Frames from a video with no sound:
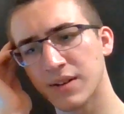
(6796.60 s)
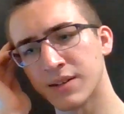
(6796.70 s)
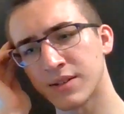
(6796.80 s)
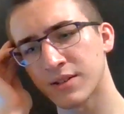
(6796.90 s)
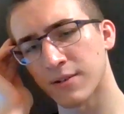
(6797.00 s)

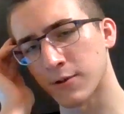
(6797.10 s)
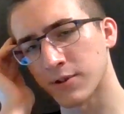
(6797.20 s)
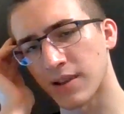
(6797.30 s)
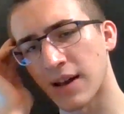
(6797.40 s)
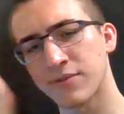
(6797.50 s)
Is this the
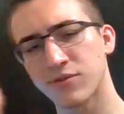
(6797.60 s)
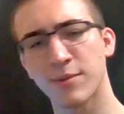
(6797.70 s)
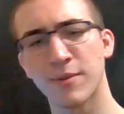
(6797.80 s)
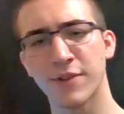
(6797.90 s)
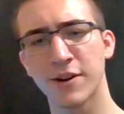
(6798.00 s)
first live
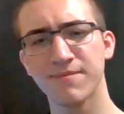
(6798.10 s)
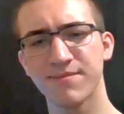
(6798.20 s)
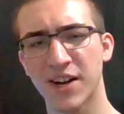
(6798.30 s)
stream I've done?